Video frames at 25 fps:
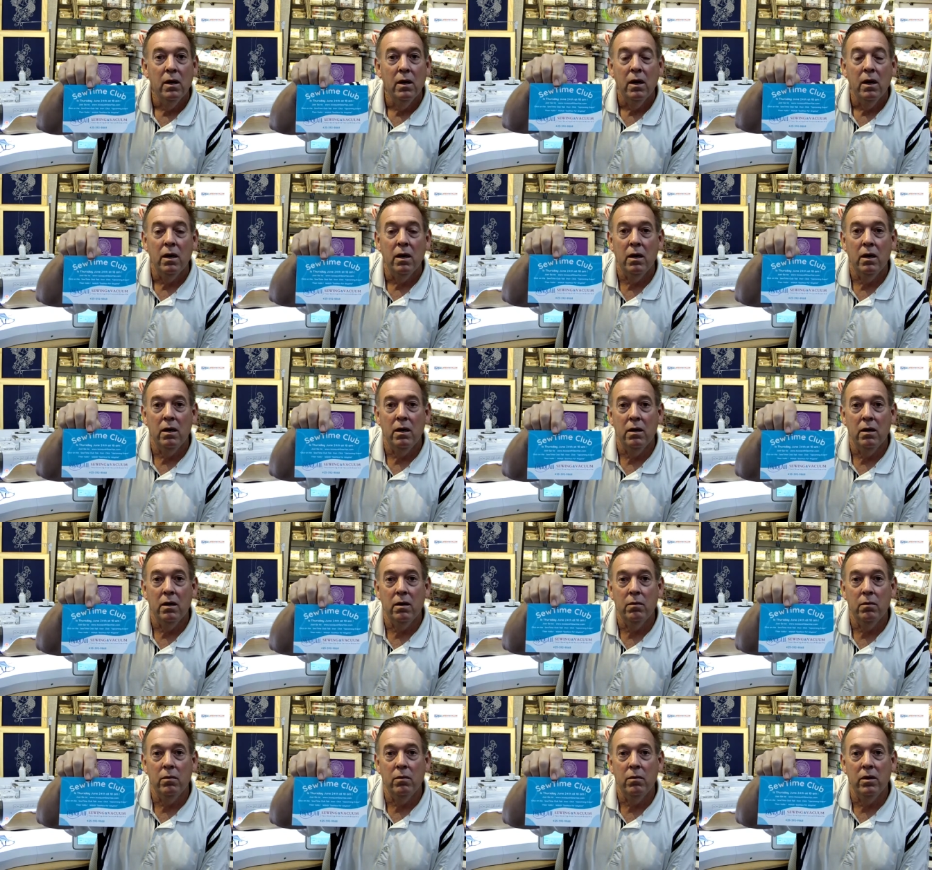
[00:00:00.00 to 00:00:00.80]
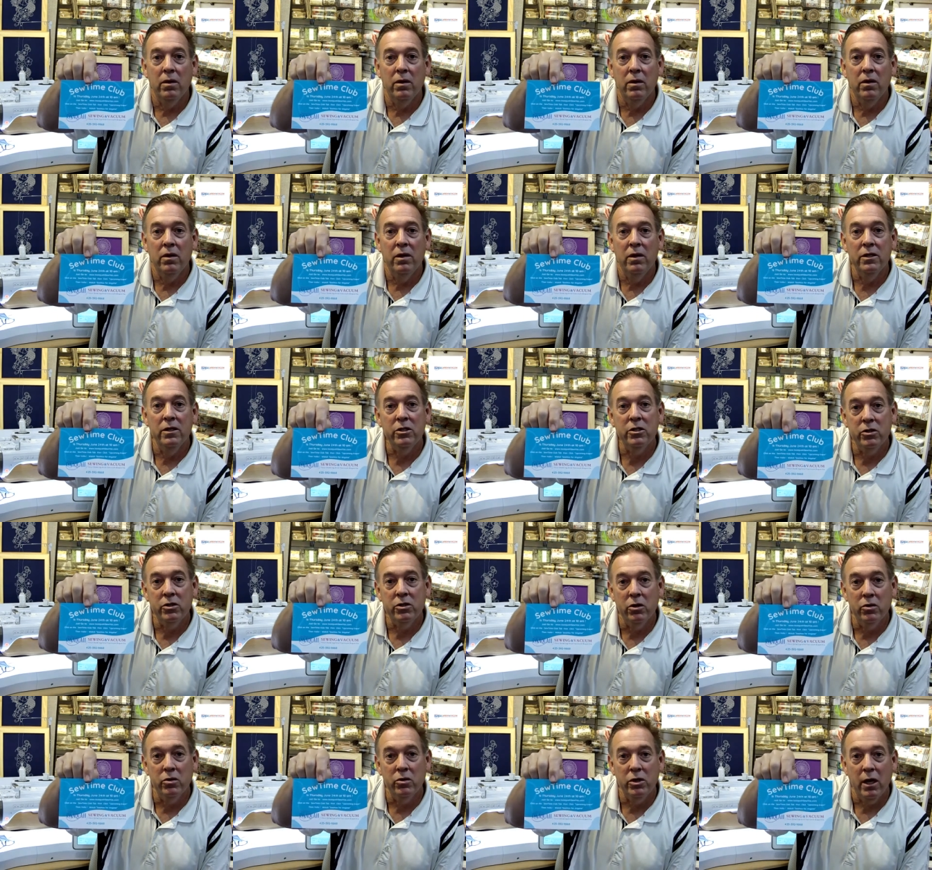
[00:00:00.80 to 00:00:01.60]
Um, this
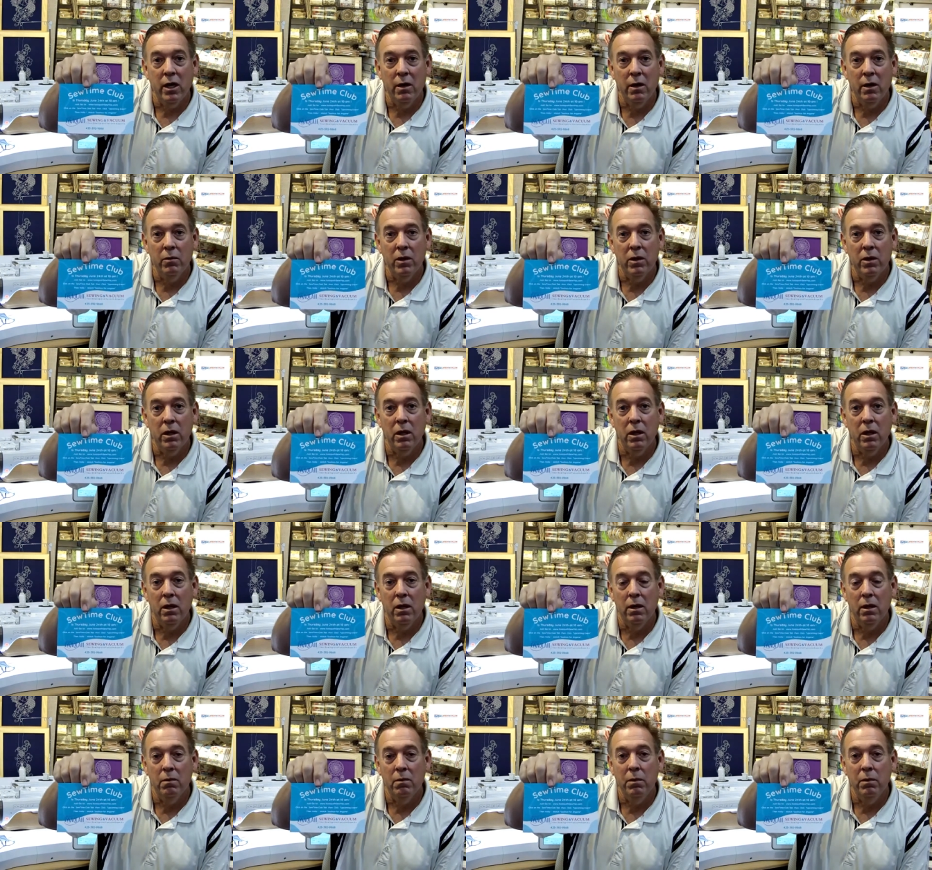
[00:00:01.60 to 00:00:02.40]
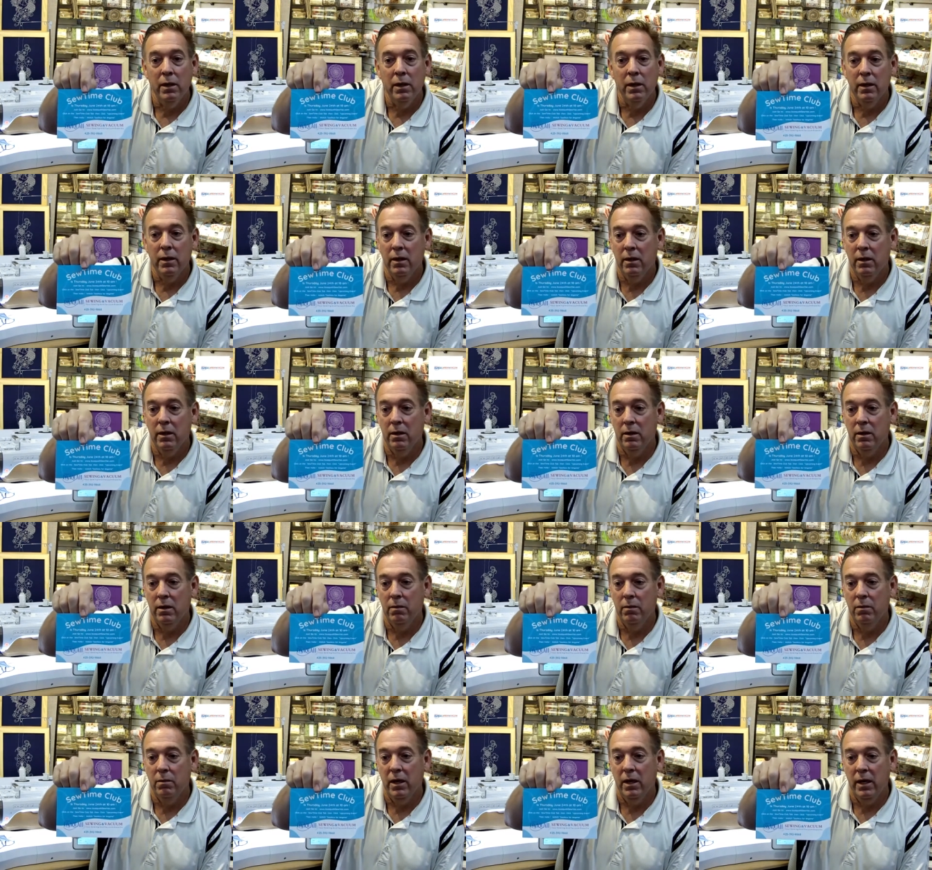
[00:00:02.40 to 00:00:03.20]
Sew Time Club
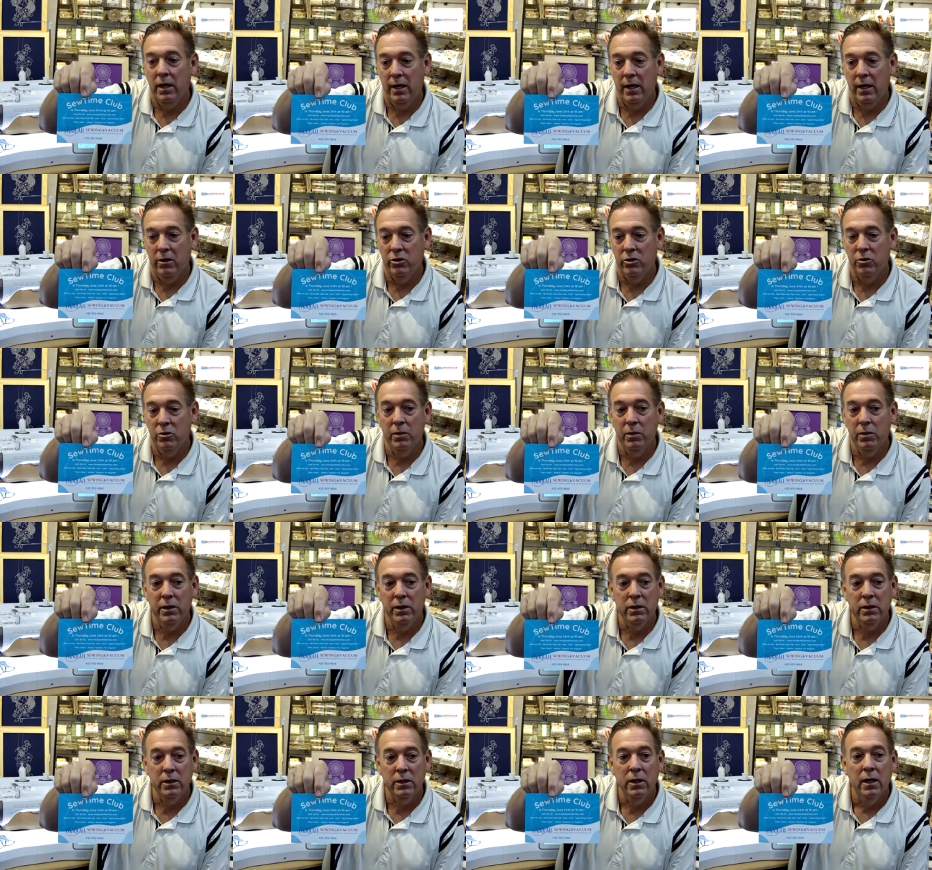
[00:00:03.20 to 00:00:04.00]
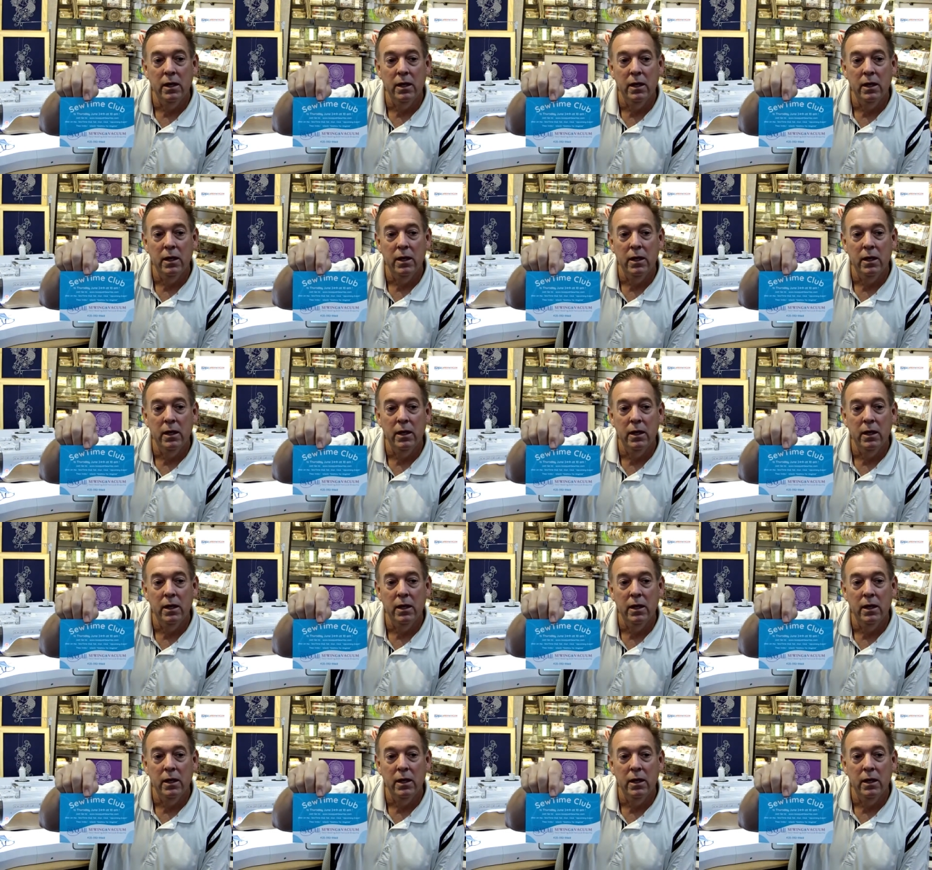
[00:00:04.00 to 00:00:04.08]
um, announcement,